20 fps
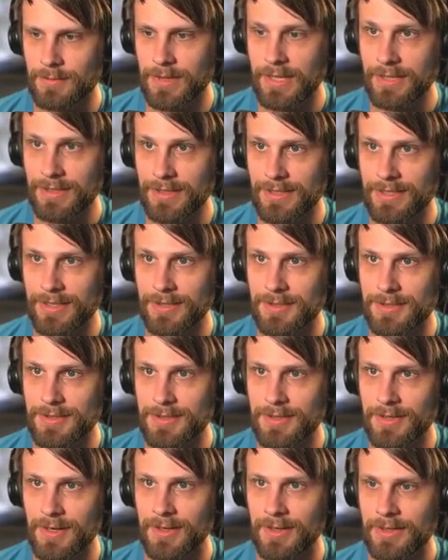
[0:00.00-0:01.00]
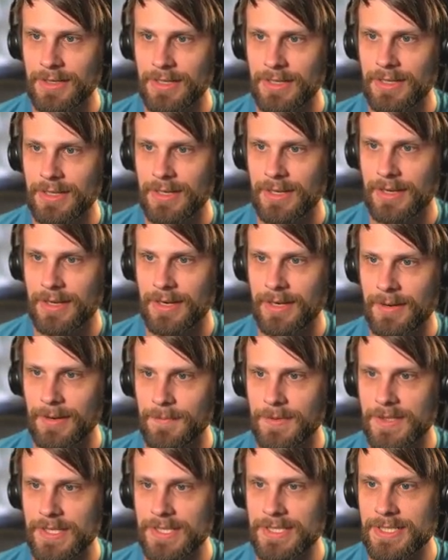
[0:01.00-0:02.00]
really good draw. Um,
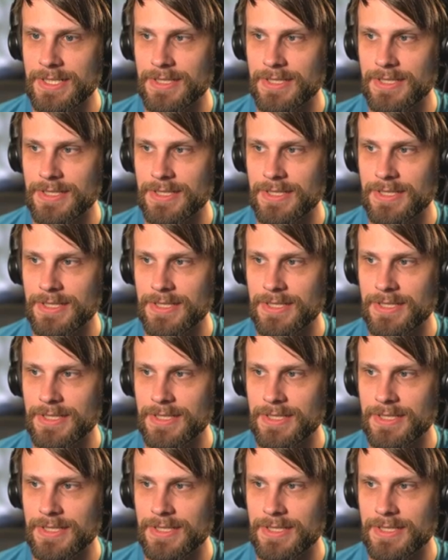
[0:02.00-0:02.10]
this is